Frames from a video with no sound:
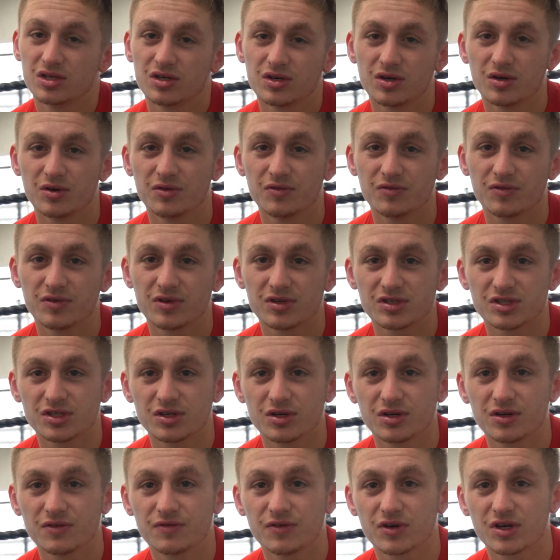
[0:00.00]

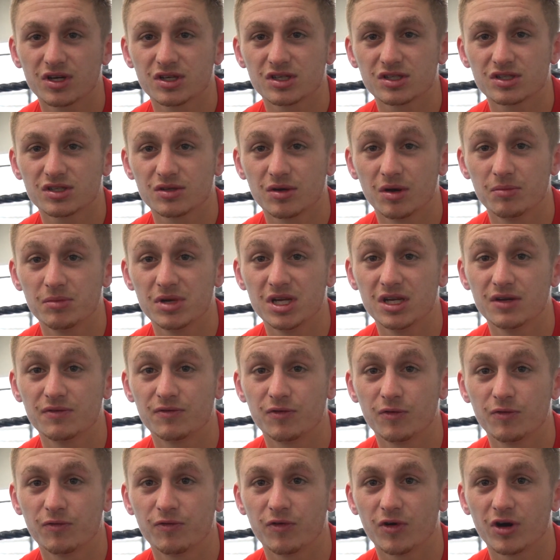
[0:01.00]
if I get a
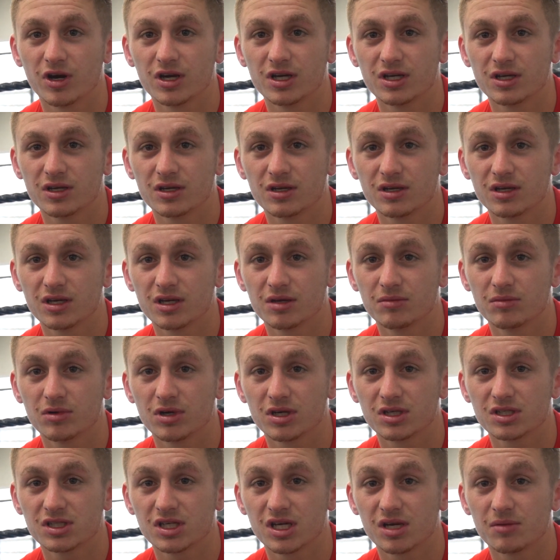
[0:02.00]
meaningful fight,
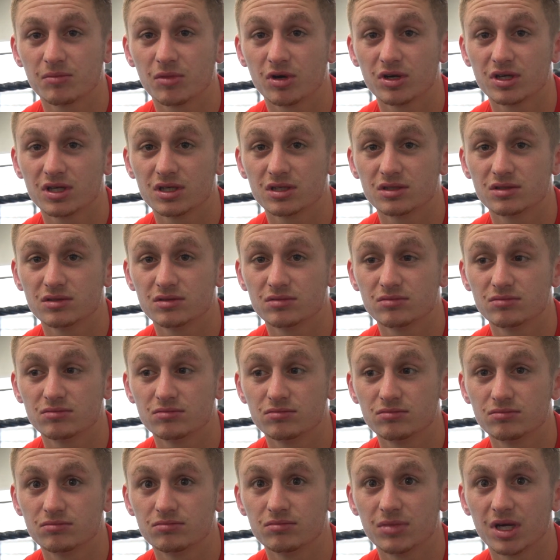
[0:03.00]
like you say, it might
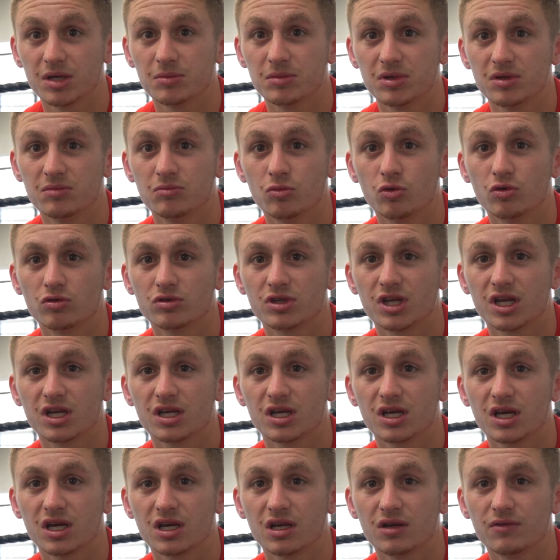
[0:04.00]
make me more
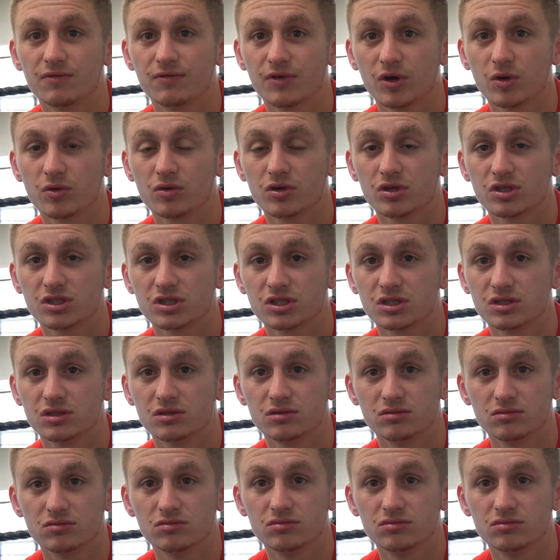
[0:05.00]
dedicated and focused. And